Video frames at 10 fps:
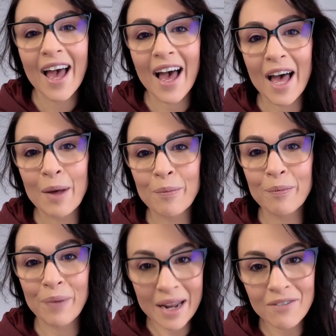
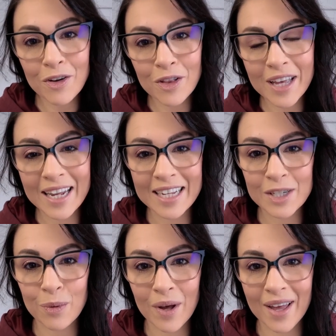But if you're looking
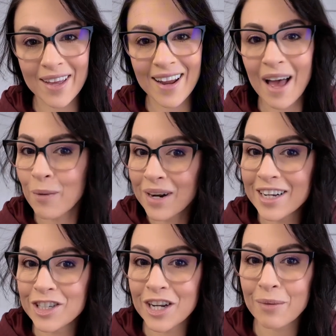into one, I
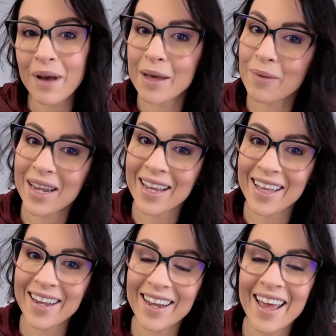wanted to share my
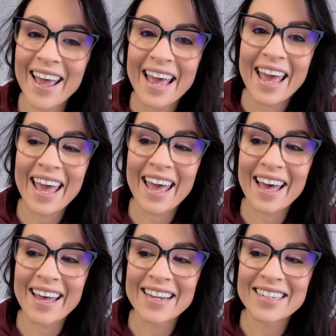opinion,
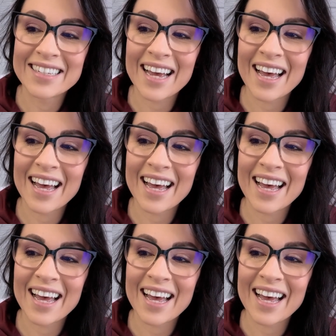and